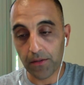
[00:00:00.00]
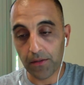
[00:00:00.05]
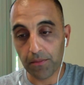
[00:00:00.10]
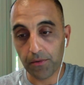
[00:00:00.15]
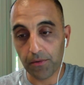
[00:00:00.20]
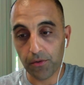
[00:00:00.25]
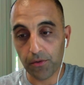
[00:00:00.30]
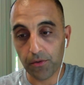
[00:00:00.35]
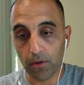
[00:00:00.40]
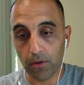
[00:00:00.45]

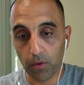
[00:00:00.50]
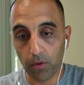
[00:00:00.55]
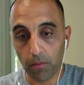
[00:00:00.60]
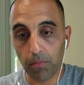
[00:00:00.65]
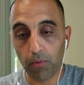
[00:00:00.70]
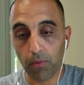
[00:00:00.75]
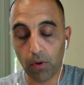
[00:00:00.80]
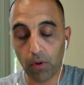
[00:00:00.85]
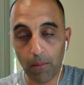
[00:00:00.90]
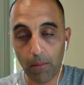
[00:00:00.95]
some sort of real
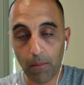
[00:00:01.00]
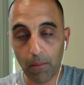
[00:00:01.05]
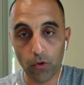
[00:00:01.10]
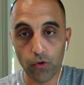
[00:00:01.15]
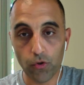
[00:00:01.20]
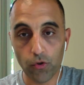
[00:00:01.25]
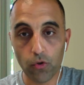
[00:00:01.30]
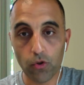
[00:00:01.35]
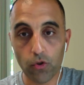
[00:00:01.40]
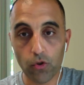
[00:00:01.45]
primal
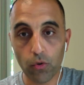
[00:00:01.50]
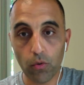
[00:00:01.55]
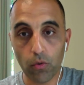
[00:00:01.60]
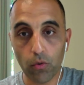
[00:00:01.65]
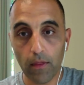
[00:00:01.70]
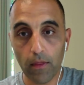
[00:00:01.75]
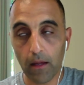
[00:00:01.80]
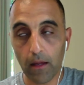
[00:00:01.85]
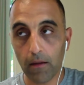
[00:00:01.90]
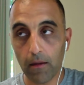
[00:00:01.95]
juju
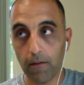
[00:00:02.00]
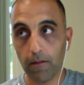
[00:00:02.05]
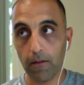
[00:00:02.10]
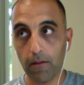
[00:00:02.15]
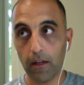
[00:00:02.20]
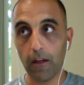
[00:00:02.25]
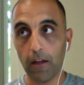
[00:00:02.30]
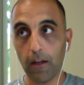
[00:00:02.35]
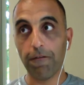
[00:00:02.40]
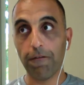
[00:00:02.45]
that
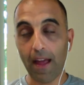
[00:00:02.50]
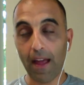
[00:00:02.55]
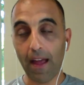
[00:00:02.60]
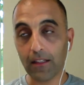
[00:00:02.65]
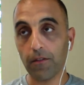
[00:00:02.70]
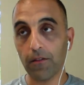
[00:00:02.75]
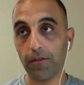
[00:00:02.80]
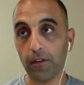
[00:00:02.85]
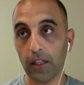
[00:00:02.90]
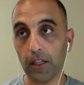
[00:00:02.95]

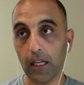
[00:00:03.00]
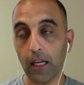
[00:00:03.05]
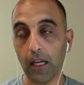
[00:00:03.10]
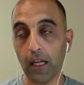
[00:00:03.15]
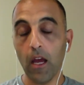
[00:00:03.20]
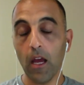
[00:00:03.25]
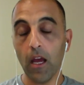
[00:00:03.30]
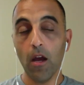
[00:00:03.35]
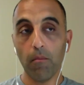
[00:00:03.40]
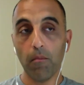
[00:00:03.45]
effectively